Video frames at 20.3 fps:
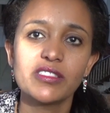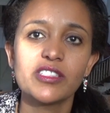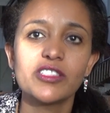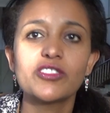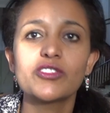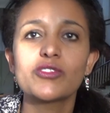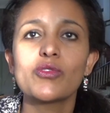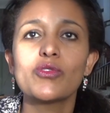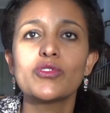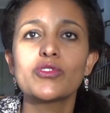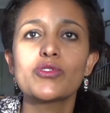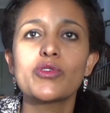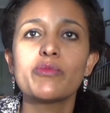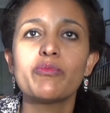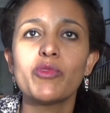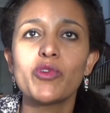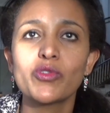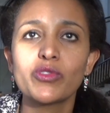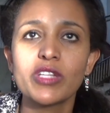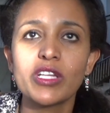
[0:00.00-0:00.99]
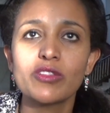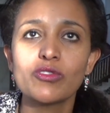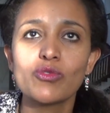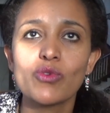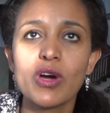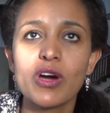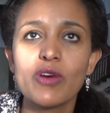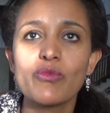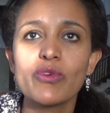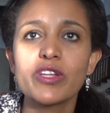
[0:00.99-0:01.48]
It's also important to
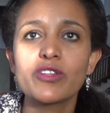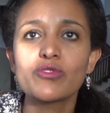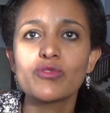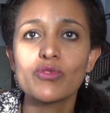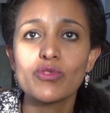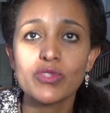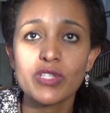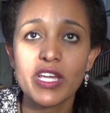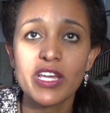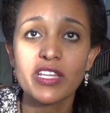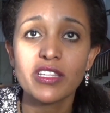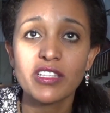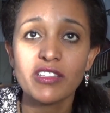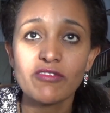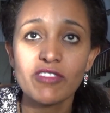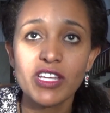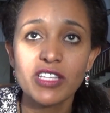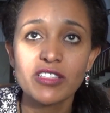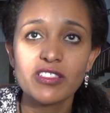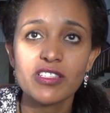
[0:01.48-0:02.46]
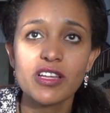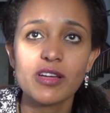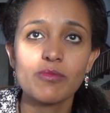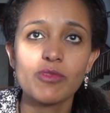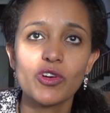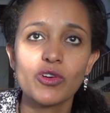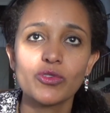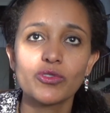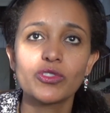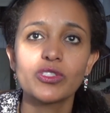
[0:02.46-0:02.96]
aware those ATTSVEs
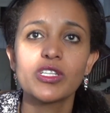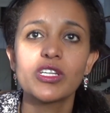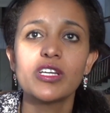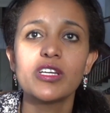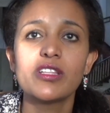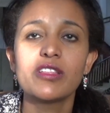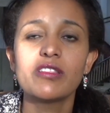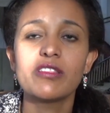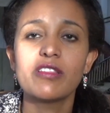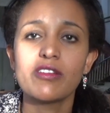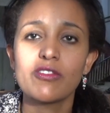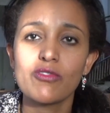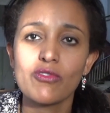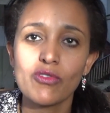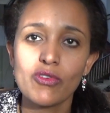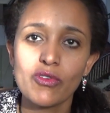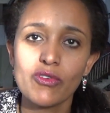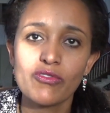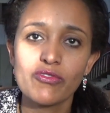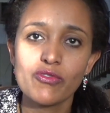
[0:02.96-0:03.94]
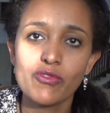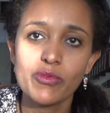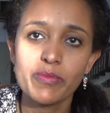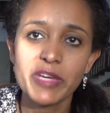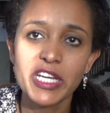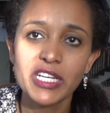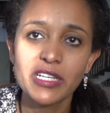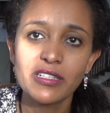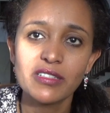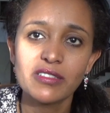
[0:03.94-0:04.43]
about the role of
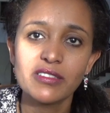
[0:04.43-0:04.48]
women,